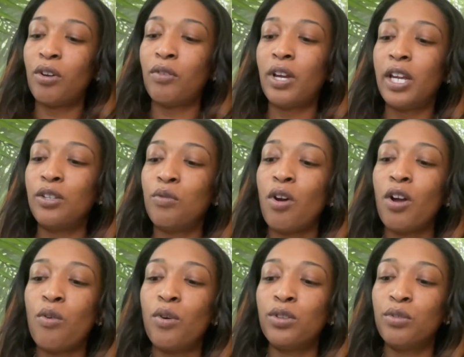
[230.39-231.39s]
all right you are
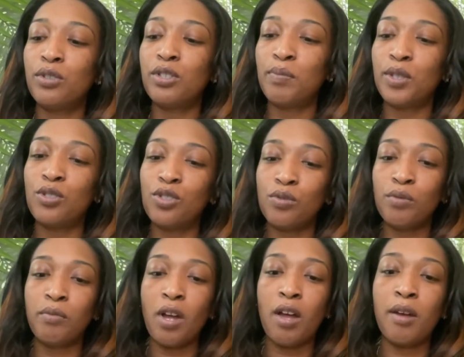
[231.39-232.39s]
going through a spiritual
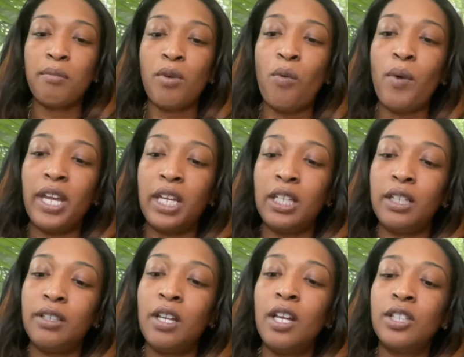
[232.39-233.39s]
um awakening